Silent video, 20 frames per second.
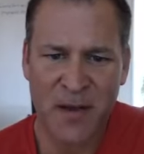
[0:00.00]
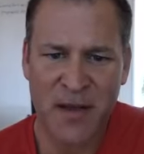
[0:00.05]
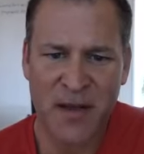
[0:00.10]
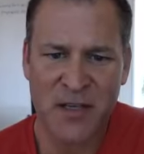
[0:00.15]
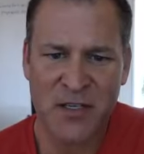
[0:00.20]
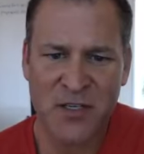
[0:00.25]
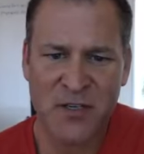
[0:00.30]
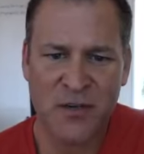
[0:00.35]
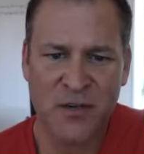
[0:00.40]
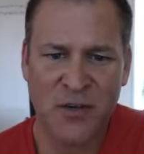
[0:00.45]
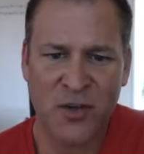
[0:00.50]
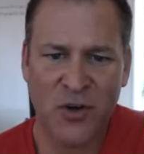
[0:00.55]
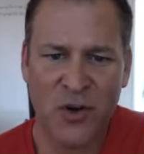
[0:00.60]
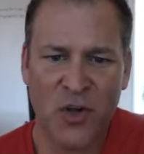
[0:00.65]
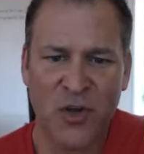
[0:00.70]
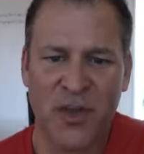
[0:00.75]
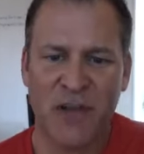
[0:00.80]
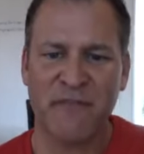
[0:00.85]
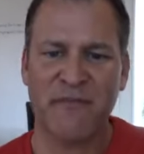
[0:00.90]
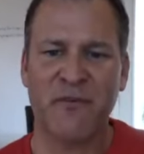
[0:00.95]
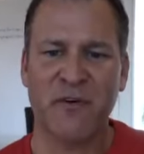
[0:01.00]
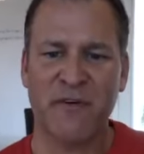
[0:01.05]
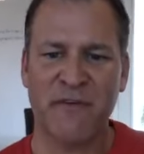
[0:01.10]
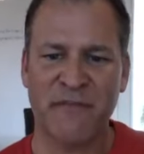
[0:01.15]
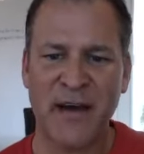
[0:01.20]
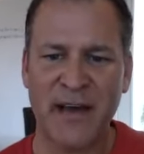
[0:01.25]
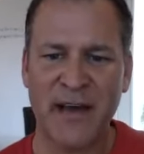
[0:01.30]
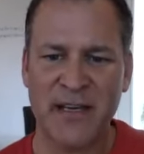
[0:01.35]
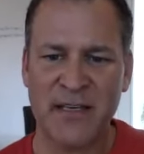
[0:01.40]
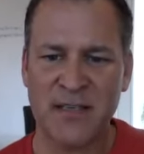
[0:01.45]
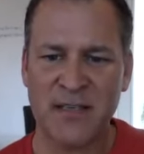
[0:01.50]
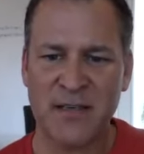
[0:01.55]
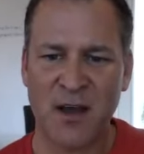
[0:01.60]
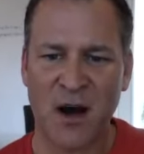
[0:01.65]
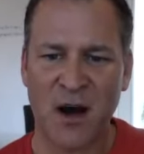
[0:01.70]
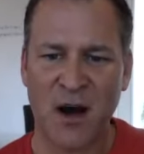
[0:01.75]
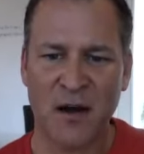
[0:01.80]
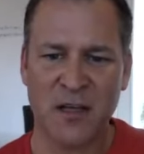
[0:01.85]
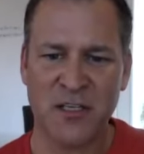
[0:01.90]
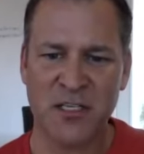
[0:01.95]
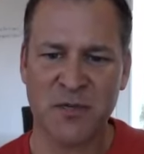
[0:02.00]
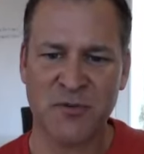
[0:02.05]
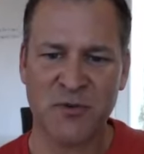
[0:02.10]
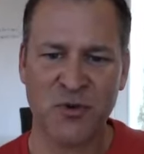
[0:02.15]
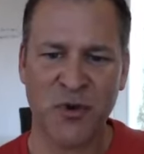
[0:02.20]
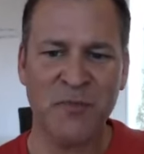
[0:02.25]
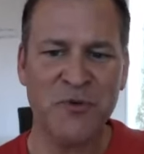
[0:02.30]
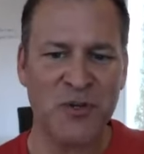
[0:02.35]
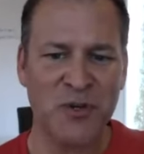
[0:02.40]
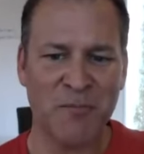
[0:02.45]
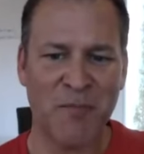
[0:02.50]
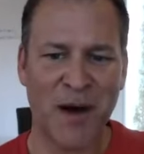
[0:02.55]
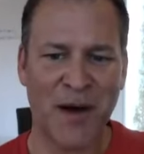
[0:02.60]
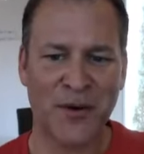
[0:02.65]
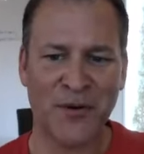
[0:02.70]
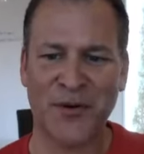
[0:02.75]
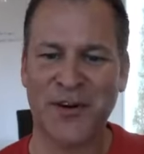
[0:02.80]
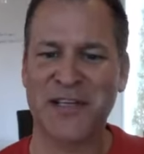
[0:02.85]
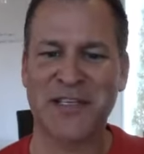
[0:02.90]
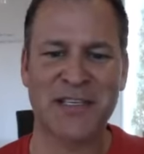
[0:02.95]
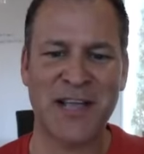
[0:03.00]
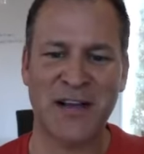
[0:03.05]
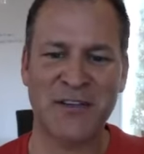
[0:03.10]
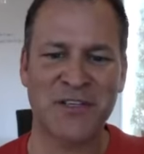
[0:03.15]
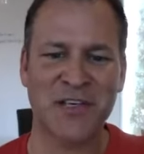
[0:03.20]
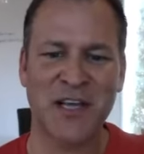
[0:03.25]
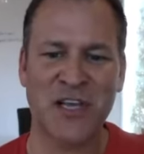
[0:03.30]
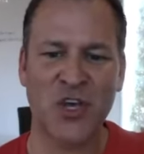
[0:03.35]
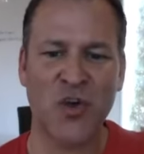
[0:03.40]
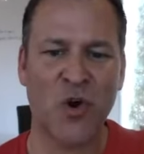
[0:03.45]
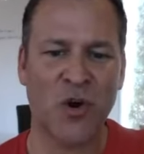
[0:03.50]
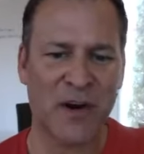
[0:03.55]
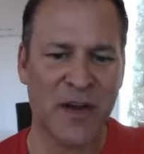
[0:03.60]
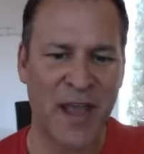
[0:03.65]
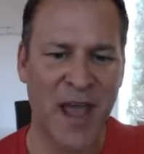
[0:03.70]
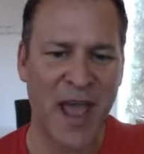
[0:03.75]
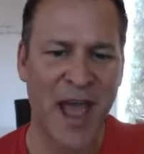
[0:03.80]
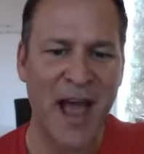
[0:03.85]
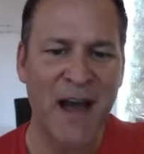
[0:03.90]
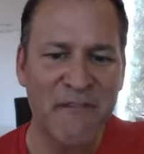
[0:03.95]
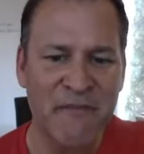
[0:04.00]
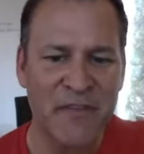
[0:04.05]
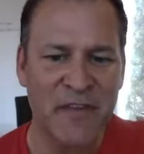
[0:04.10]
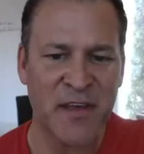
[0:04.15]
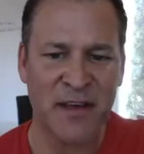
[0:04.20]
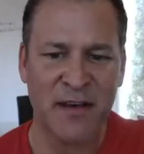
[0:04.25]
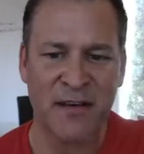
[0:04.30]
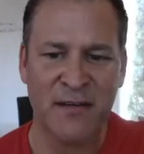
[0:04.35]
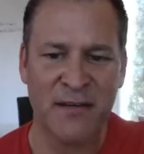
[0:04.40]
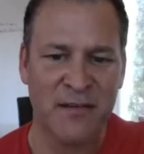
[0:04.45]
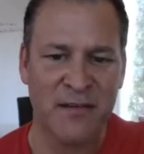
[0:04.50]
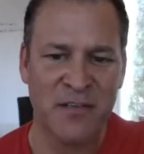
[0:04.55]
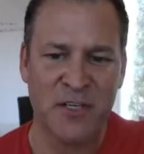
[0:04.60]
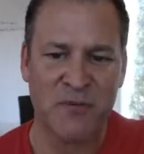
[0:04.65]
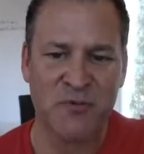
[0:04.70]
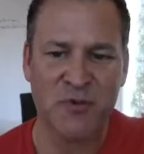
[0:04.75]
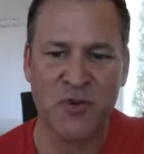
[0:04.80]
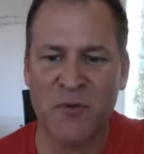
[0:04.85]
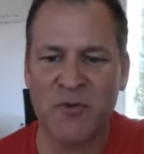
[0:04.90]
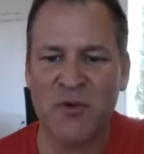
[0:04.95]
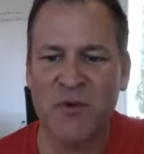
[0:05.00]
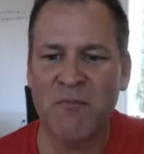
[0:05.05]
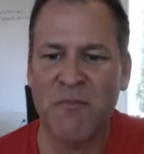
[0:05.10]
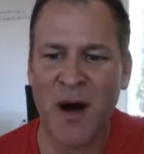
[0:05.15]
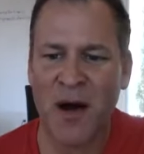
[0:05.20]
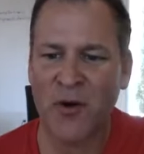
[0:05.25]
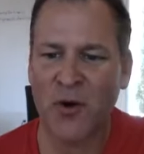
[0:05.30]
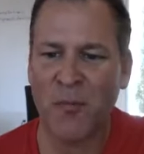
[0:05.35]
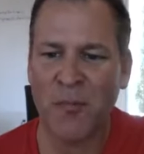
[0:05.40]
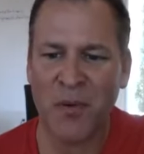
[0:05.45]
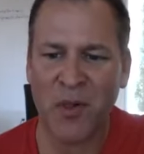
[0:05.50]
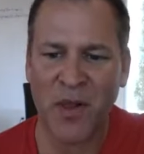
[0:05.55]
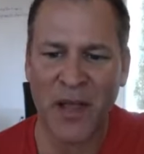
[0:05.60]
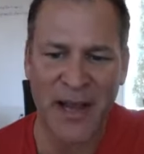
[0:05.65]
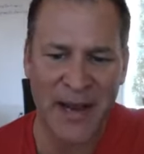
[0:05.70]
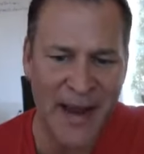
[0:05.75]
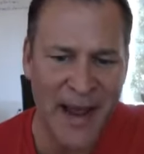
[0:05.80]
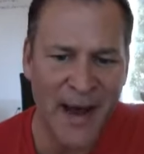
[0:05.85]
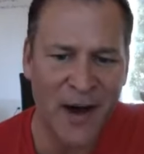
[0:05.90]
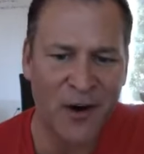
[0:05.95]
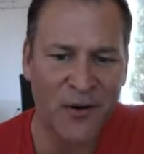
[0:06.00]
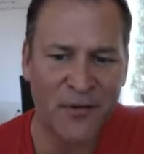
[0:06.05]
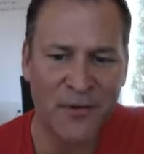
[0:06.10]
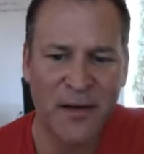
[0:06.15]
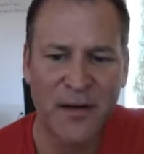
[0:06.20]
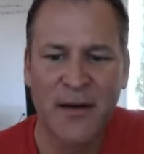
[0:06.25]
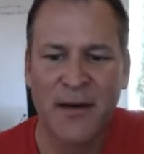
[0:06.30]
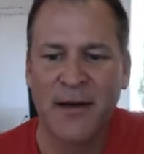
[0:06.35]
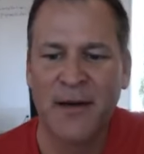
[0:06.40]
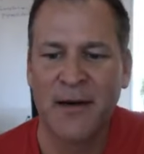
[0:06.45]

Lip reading: because you're looking for advice on a subscription model, and it sounds like you already have the subscription model played out.